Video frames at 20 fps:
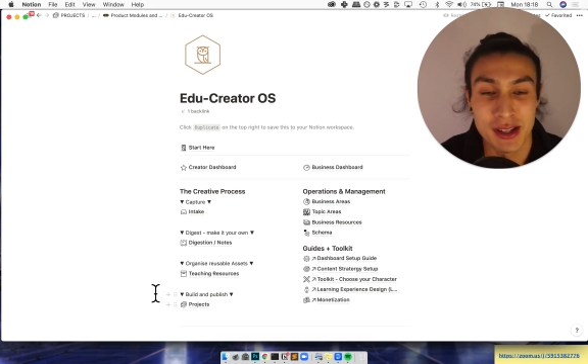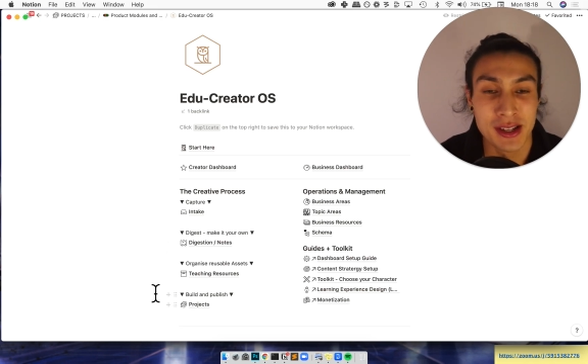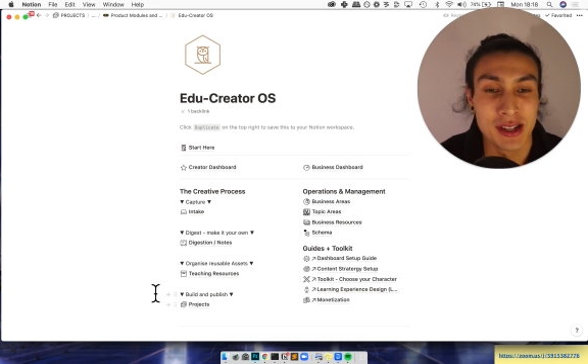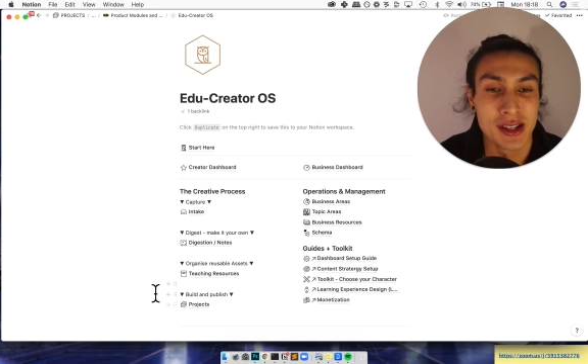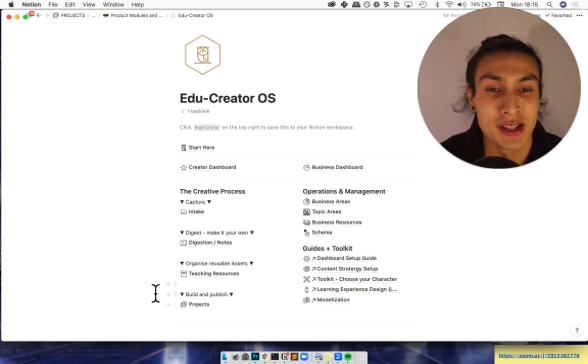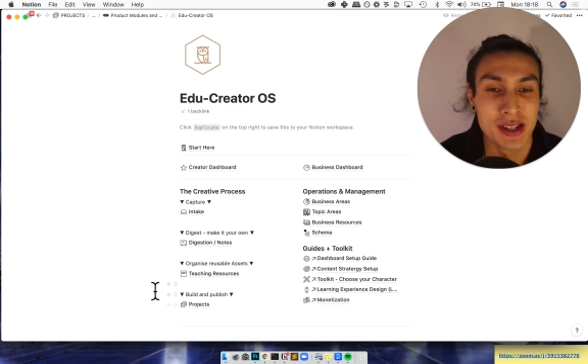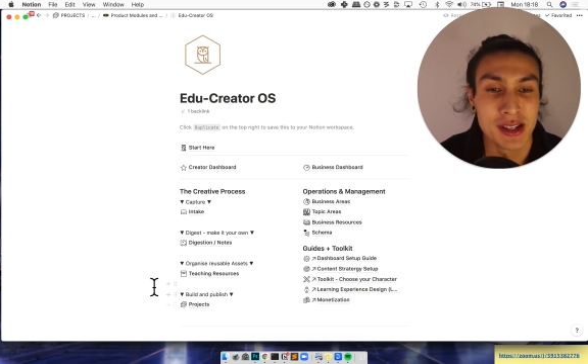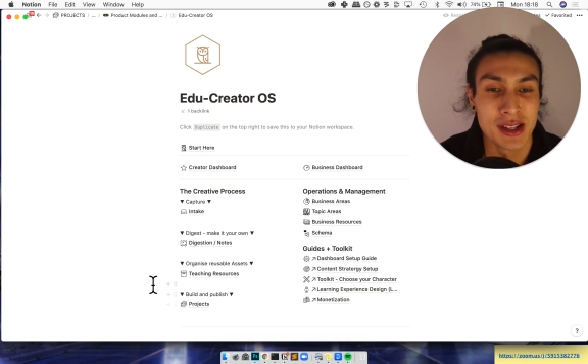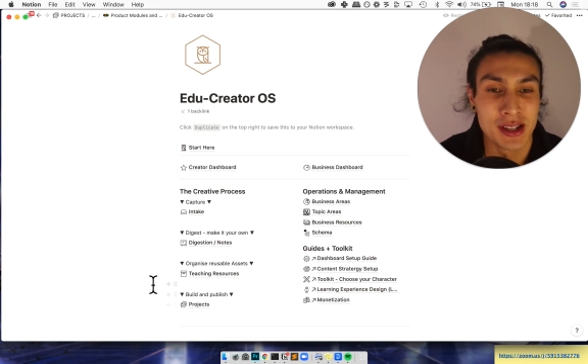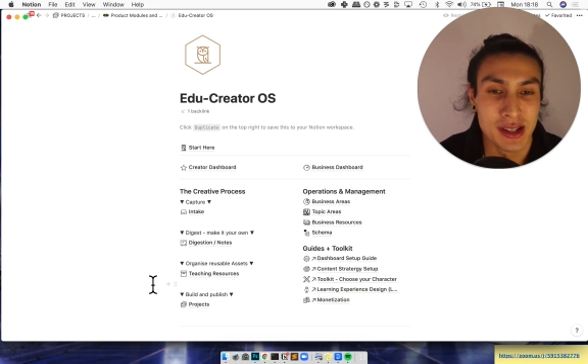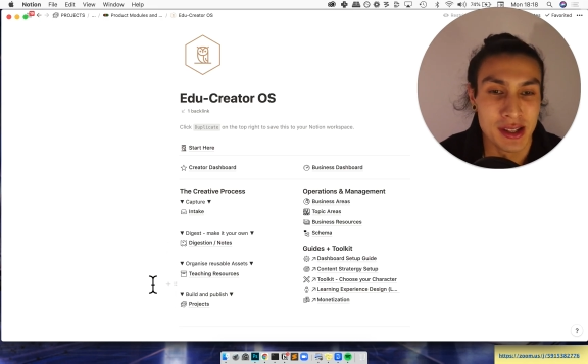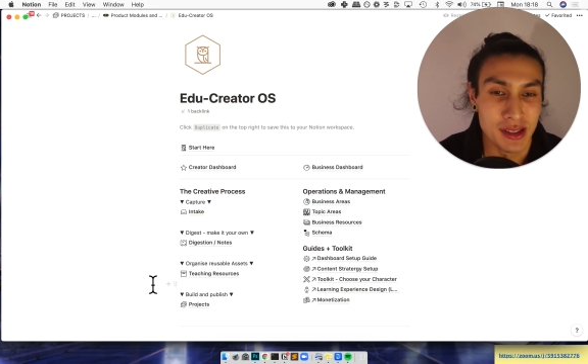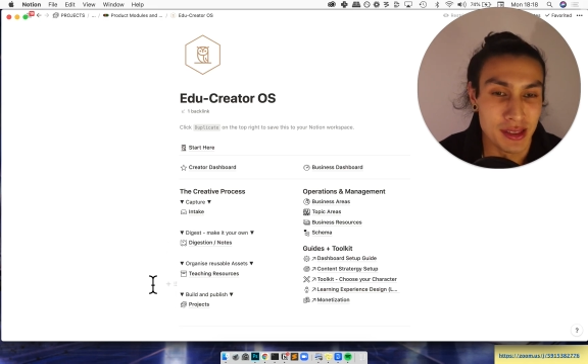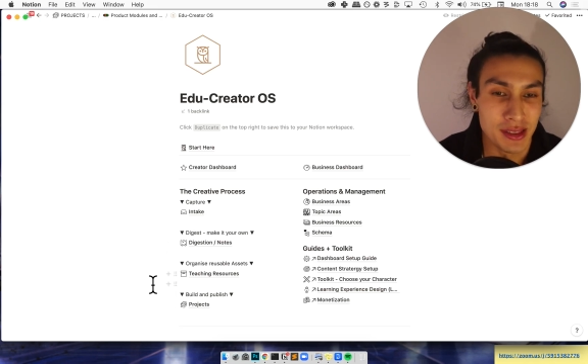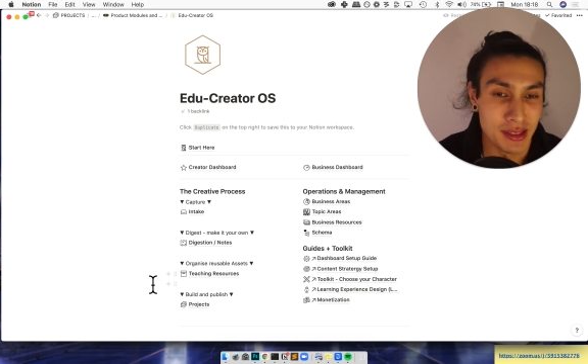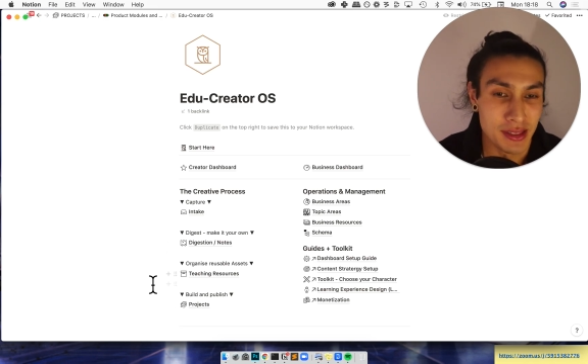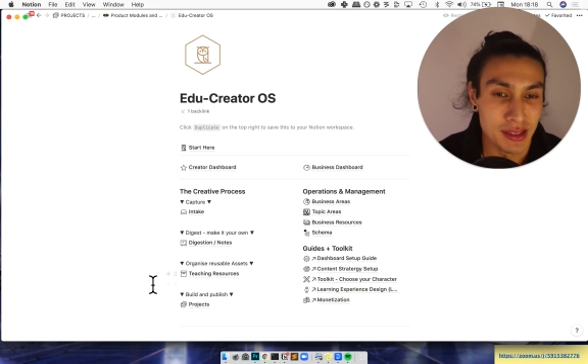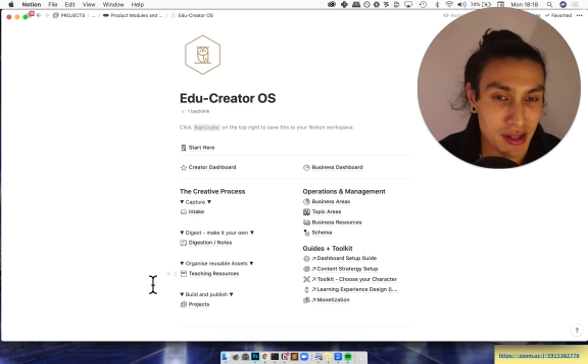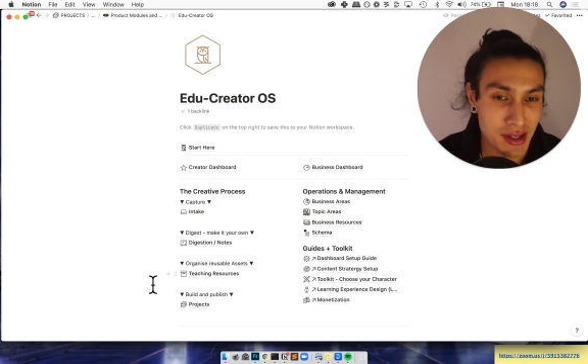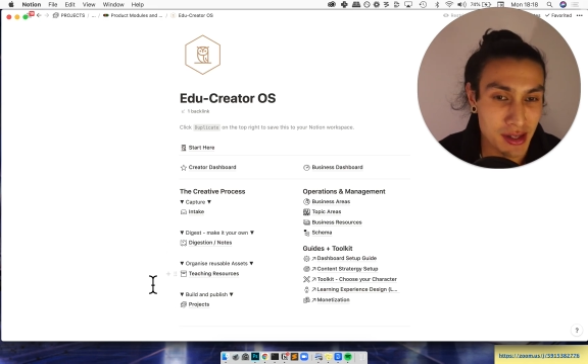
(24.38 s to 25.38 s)

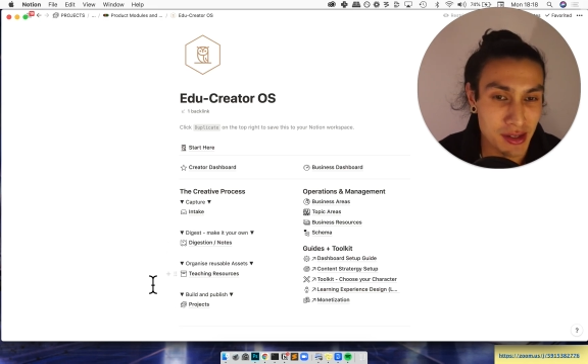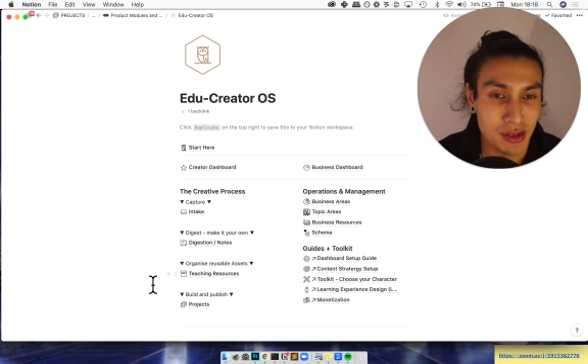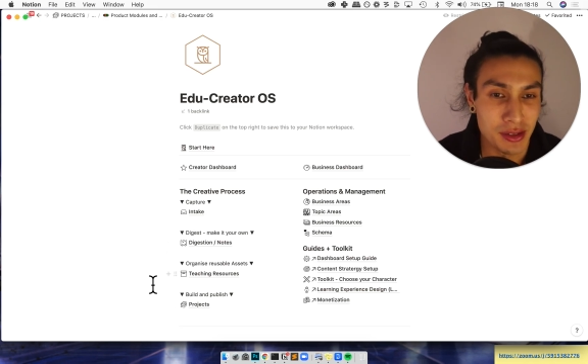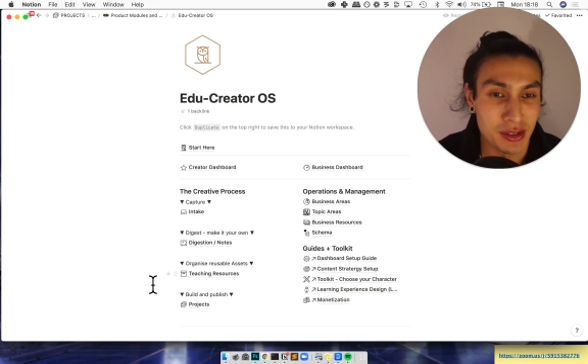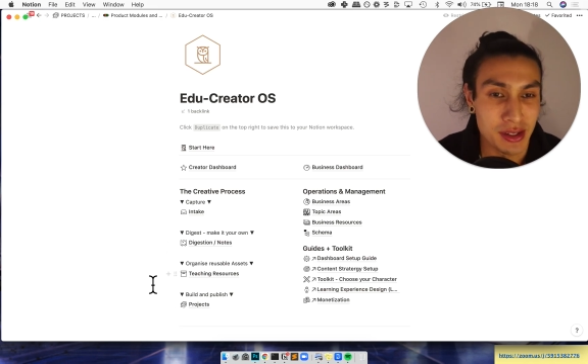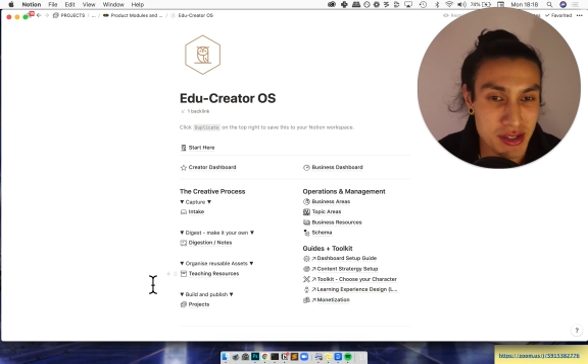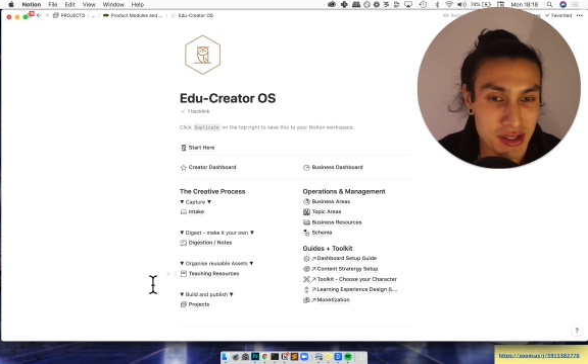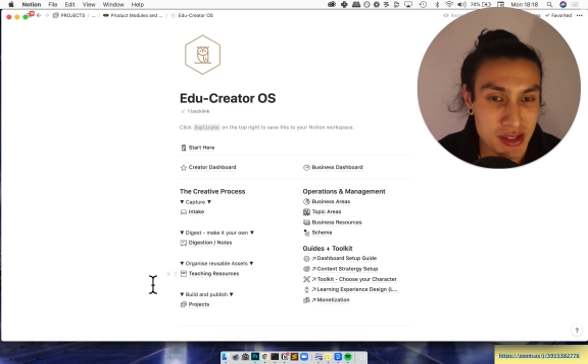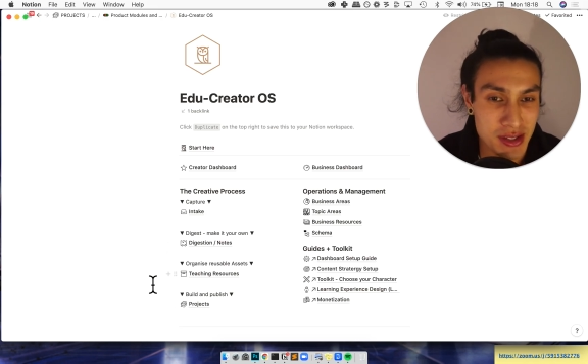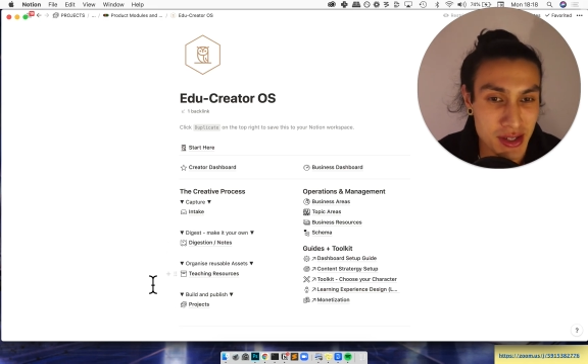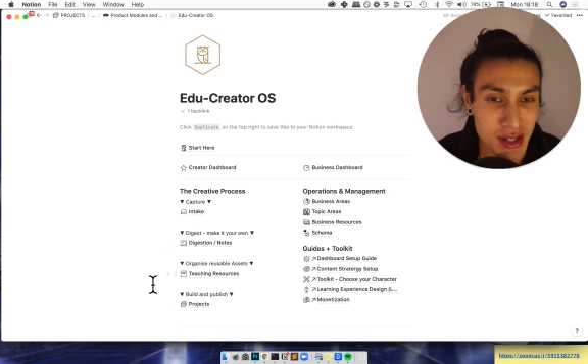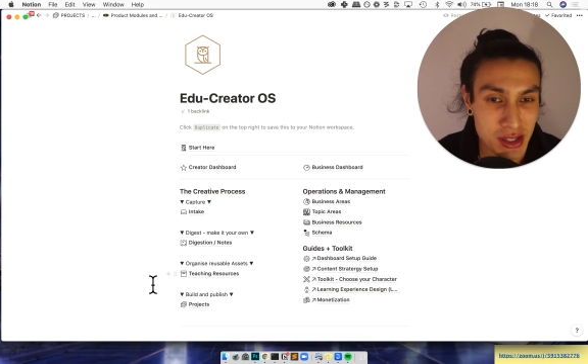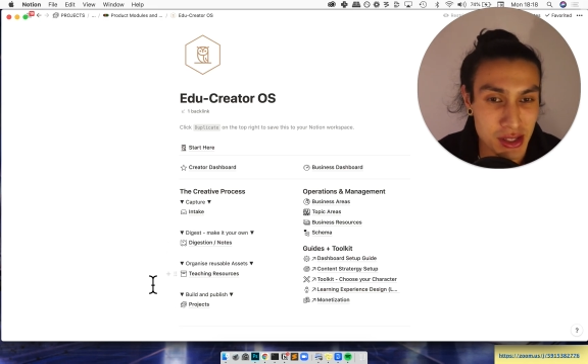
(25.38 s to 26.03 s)
Then on the other side,